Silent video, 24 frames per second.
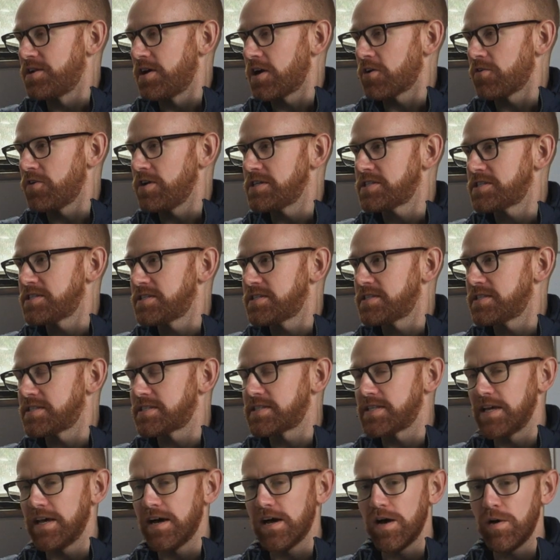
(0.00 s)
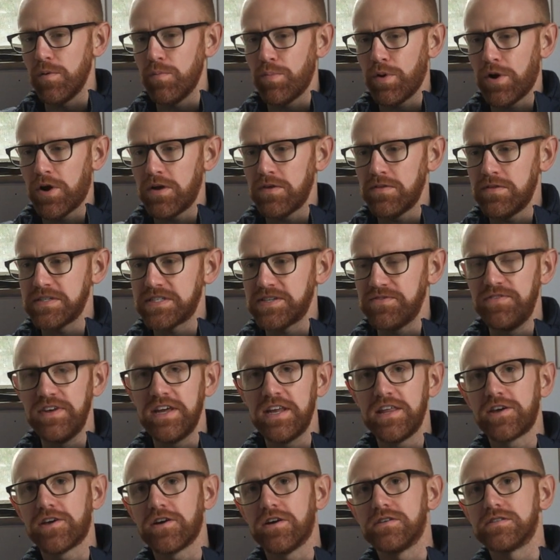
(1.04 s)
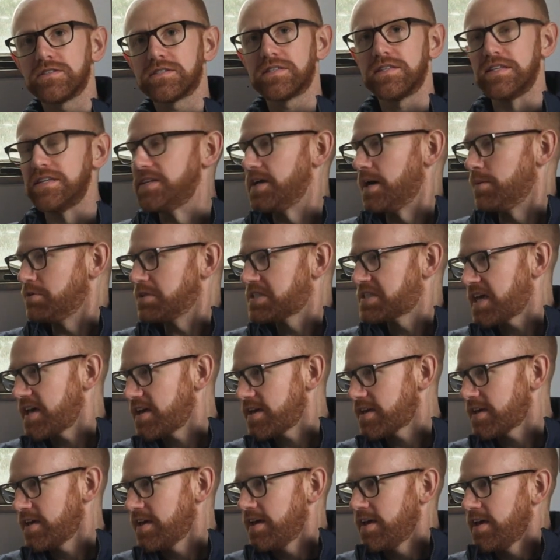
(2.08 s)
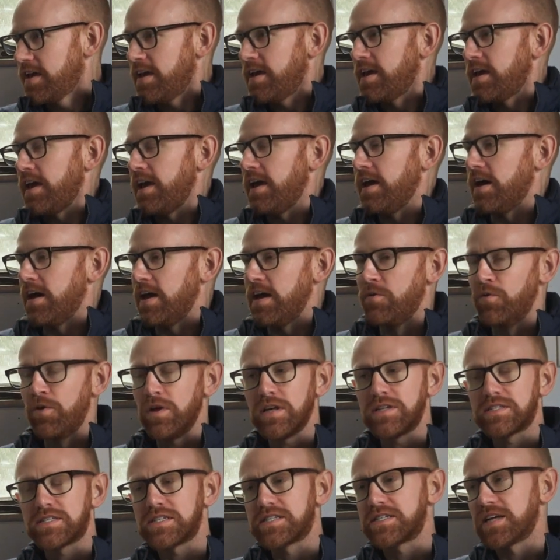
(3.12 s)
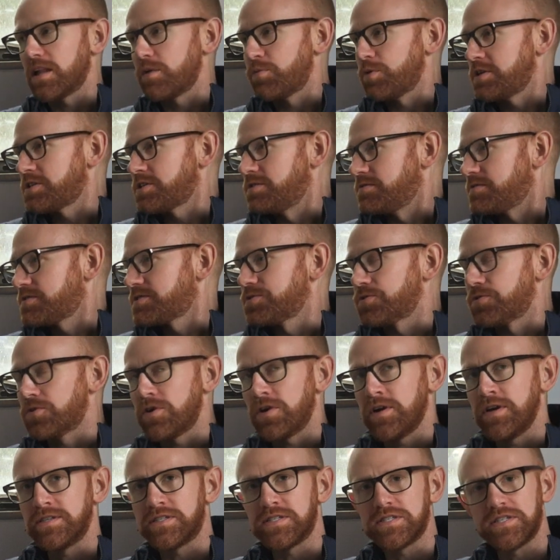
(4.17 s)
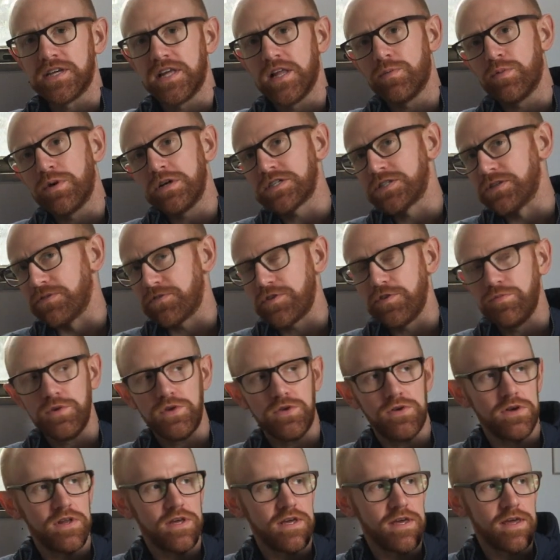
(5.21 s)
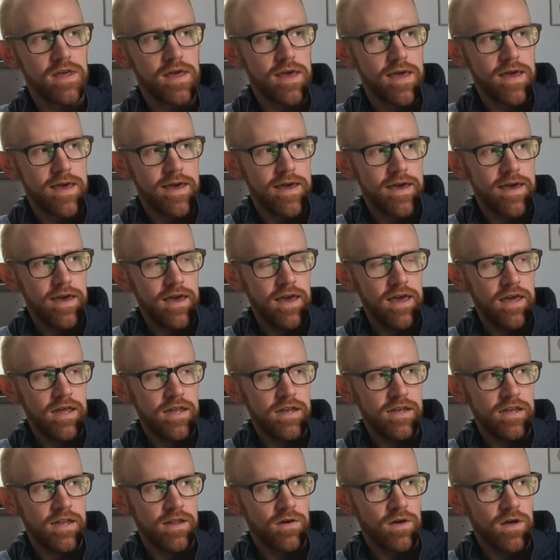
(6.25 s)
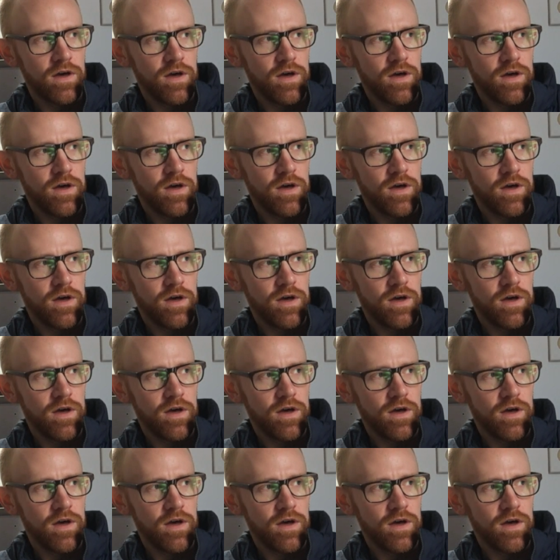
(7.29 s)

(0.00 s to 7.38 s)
inaugurations. It's part of this event he calls the Double Take. And really, it's a celebration of story, it's a celebration of community. And